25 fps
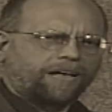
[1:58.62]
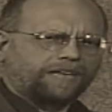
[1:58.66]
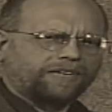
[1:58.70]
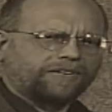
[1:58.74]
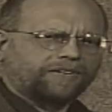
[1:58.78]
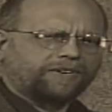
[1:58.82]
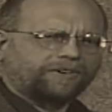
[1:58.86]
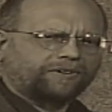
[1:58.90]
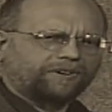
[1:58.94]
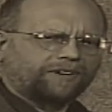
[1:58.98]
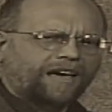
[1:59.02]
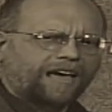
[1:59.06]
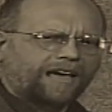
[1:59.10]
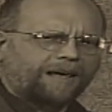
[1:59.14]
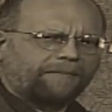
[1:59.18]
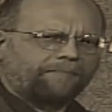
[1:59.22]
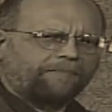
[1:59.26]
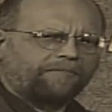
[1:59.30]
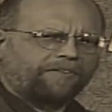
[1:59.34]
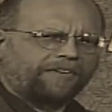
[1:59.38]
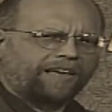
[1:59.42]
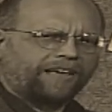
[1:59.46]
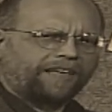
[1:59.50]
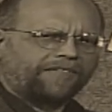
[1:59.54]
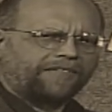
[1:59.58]
monster type
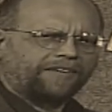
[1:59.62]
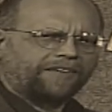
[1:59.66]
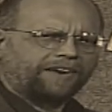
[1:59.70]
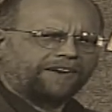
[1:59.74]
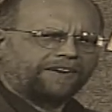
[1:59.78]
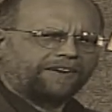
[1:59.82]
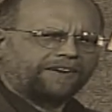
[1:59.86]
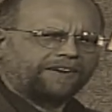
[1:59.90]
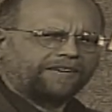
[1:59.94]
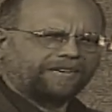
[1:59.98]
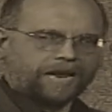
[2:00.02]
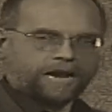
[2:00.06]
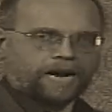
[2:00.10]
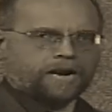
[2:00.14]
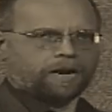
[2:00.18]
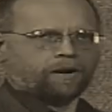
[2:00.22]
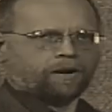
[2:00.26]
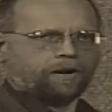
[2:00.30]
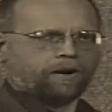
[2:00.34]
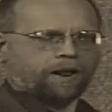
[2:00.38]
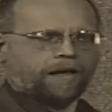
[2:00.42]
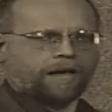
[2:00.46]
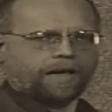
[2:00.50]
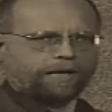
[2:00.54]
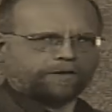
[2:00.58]
thing that
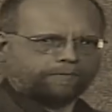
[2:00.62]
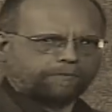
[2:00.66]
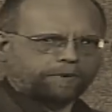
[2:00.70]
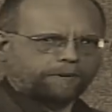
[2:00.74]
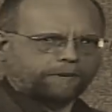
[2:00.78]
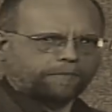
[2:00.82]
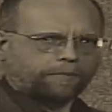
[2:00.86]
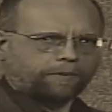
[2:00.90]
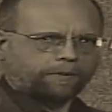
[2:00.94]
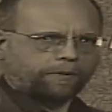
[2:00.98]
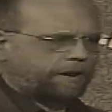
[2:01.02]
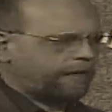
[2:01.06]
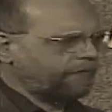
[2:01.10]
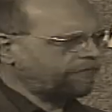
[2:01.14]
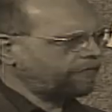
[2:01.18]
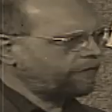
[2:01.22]
terrorized people.